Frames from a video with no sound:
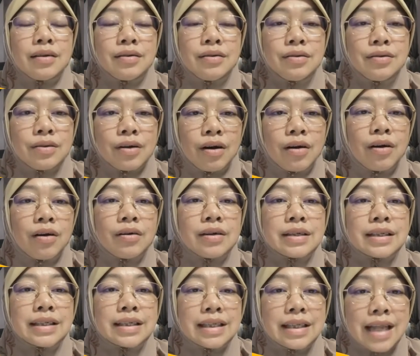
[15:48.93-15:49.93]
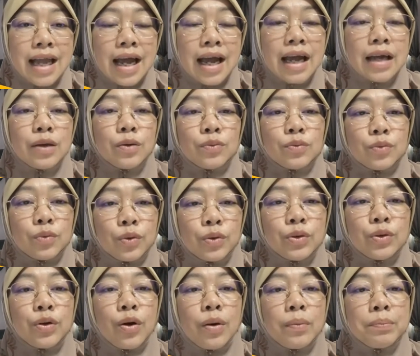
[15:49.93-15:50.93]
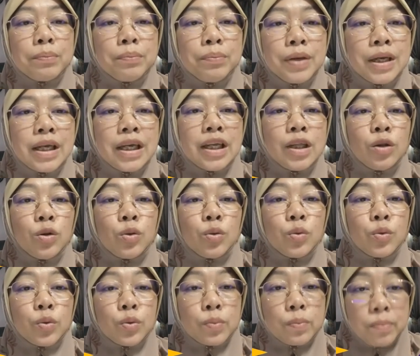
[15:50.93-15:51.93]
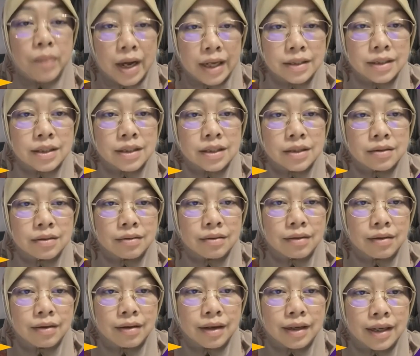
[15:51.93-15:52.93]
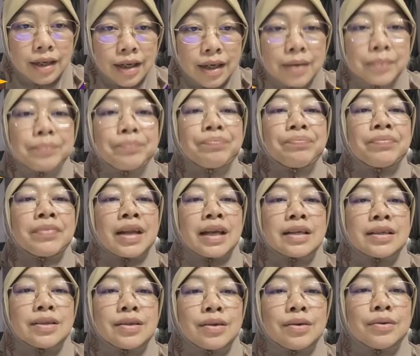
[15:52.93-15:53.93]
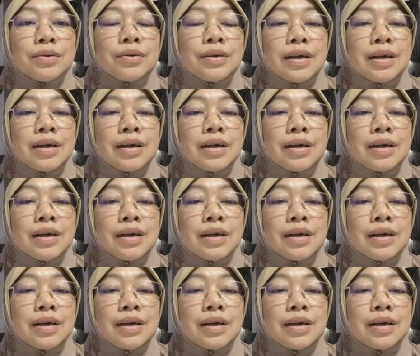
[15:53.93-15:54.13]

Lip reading: your slide would not be too much. Okay, so